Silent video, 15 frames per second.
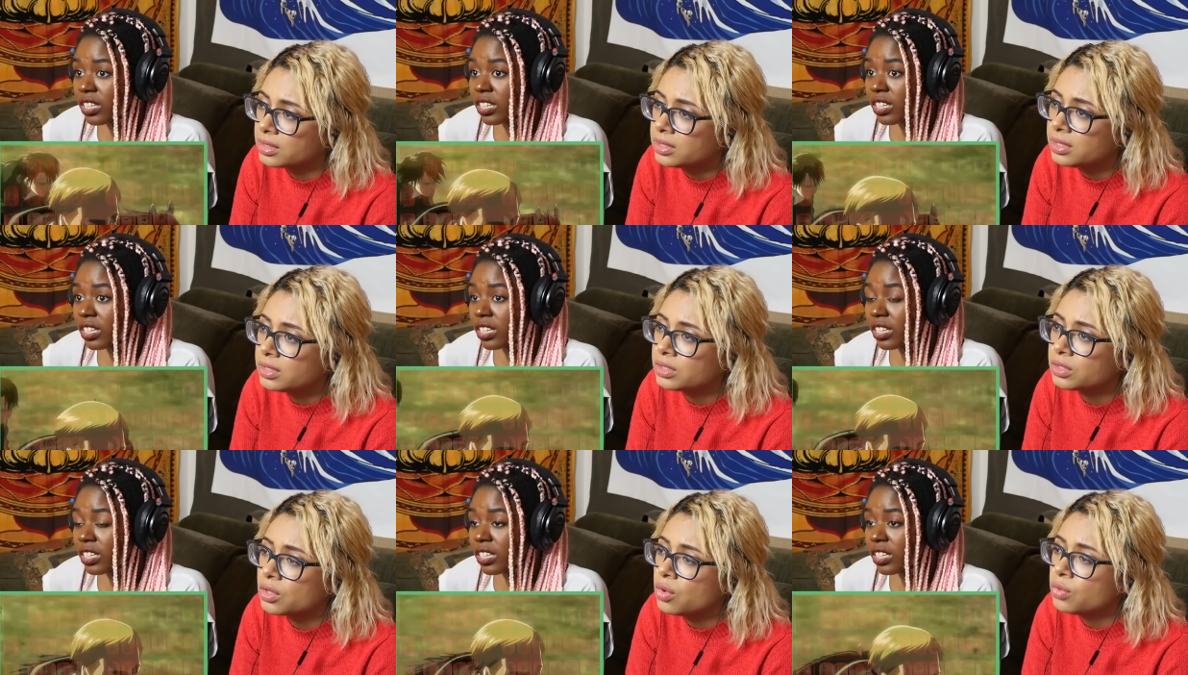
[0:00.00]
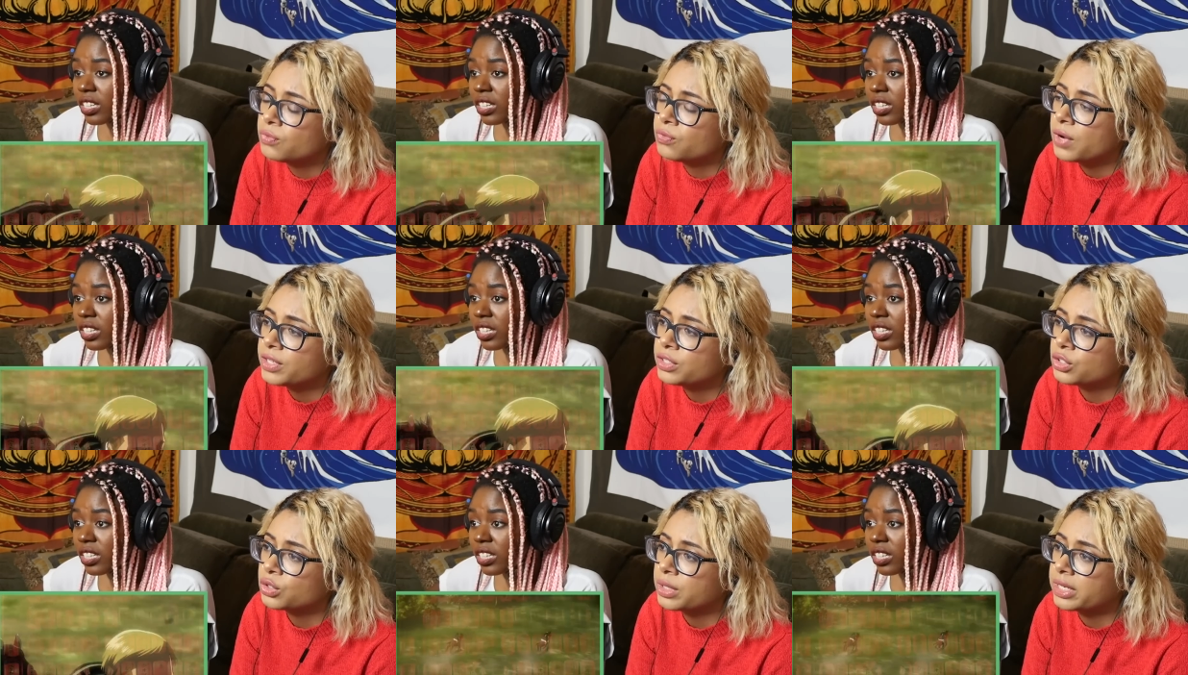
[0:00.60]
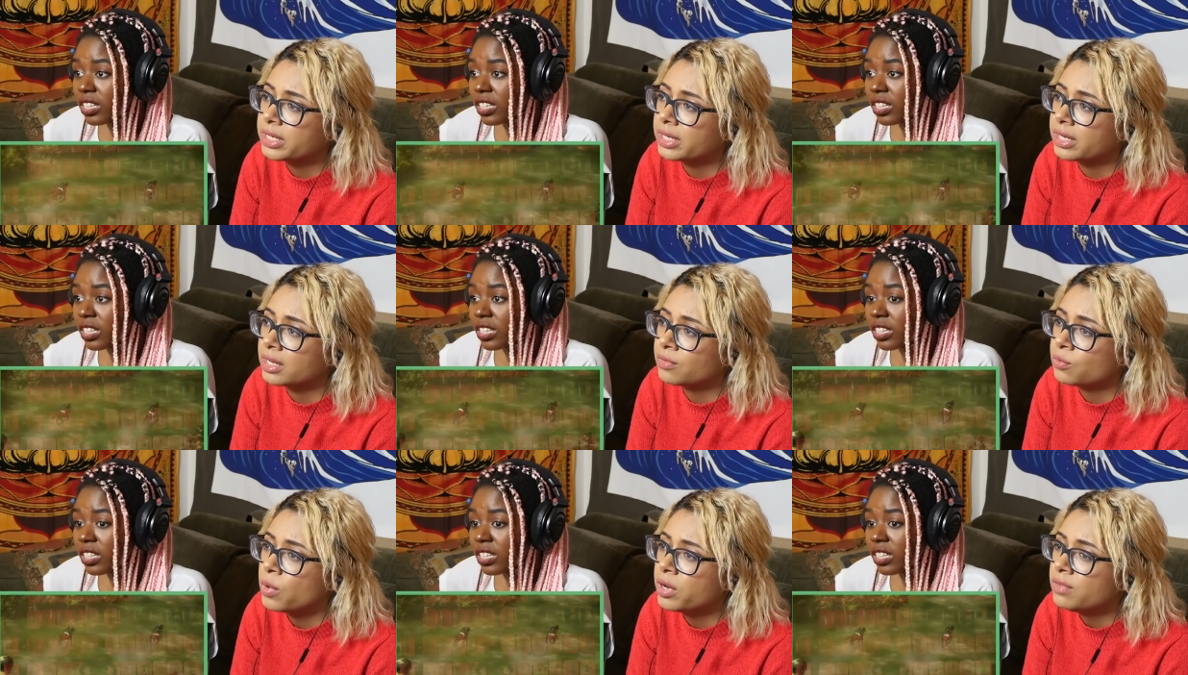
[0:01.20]
Speaker 1: this is so frustrating.
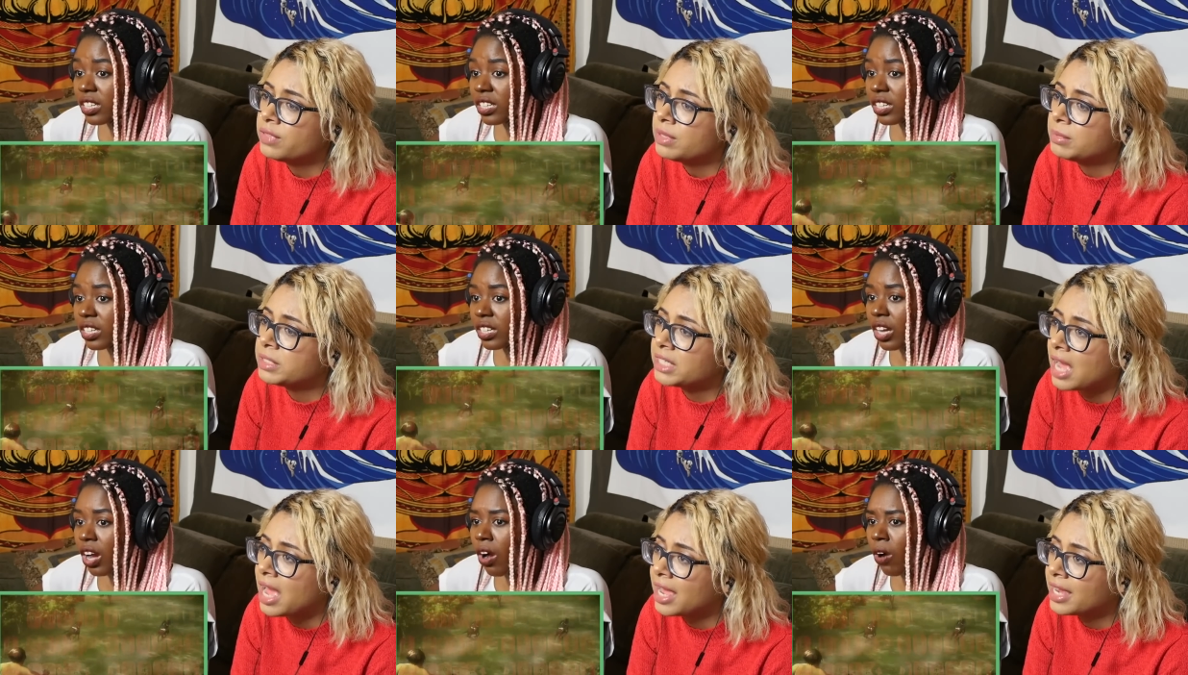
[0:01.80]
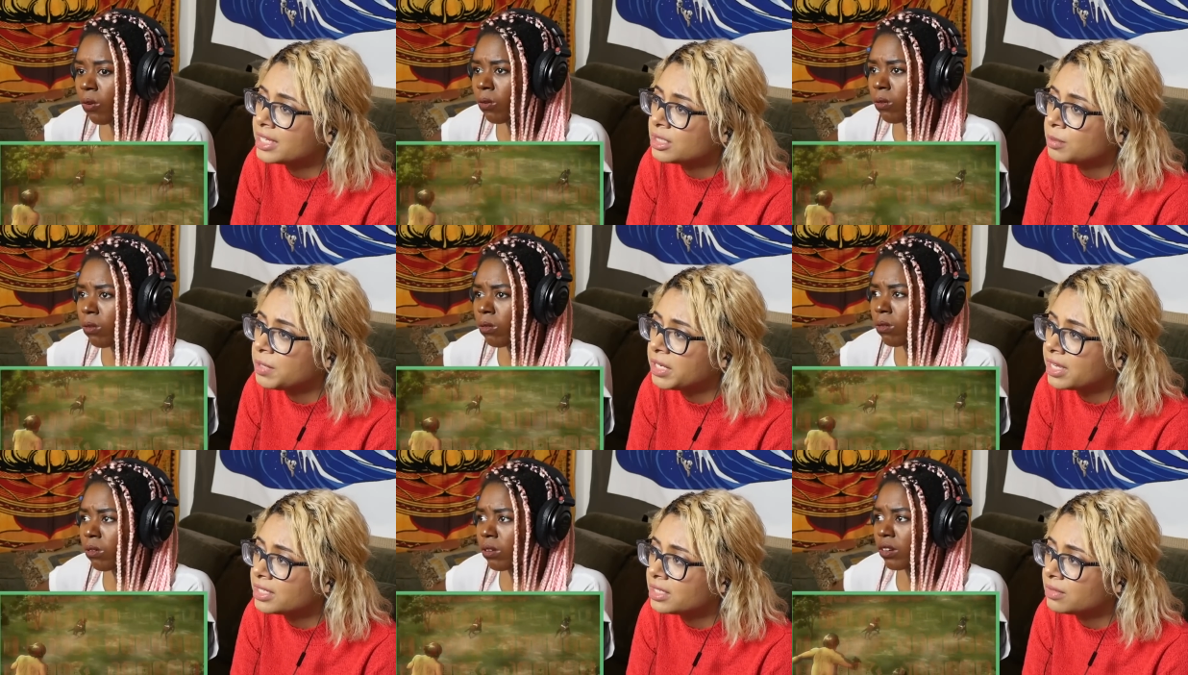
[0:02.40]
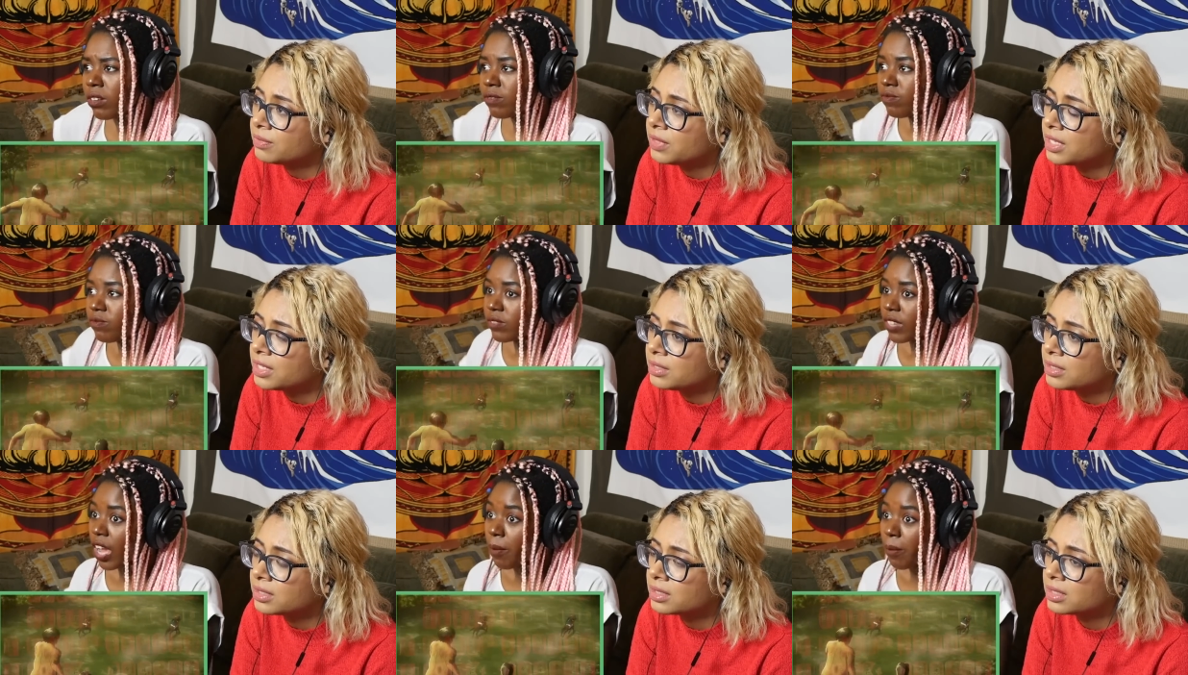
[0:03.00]
If one of them dies Ooh. because of
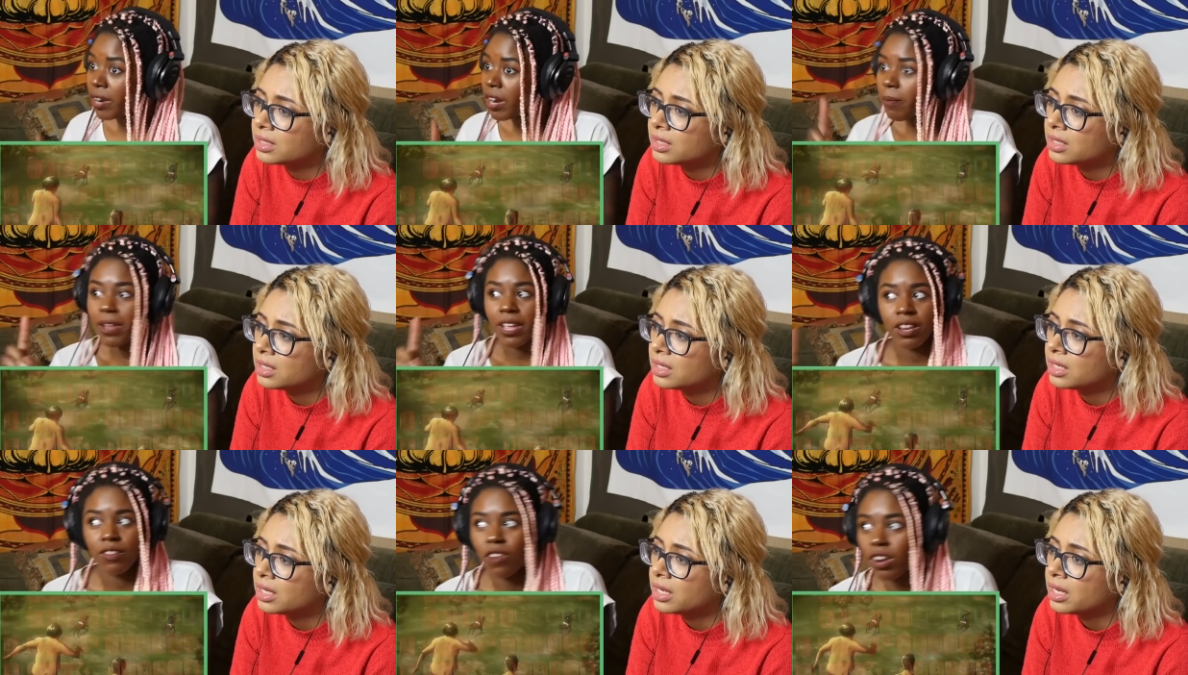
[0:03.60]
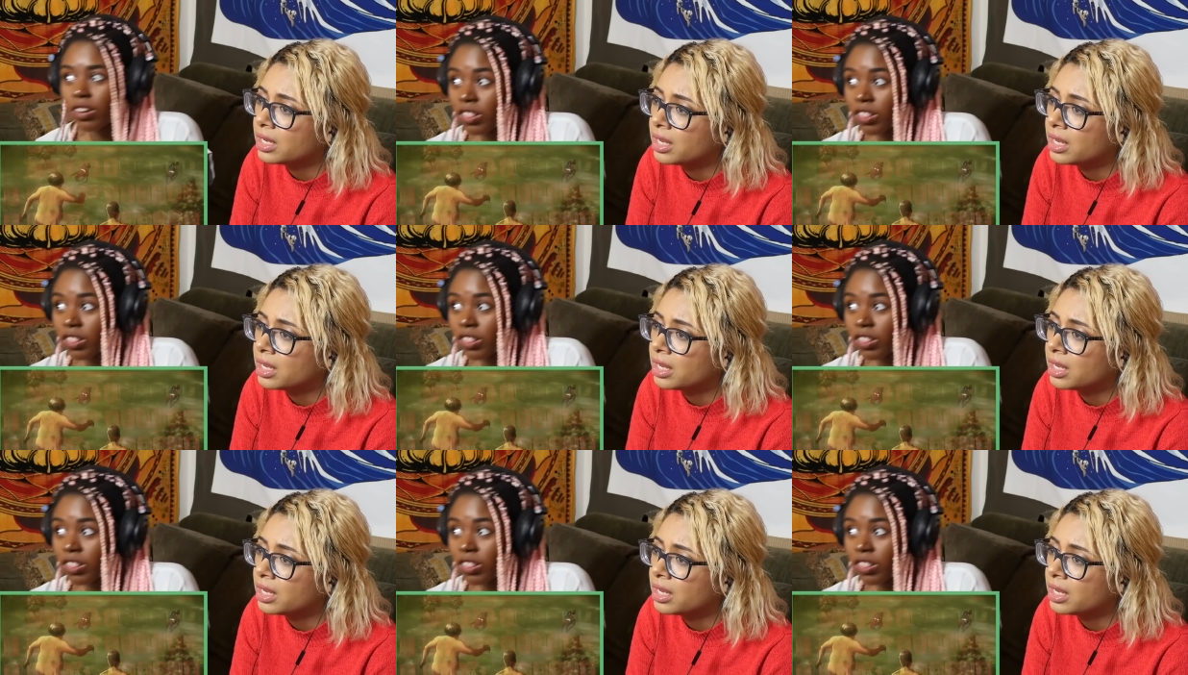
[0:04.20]
this, it
Speaker 2: better not be anybody.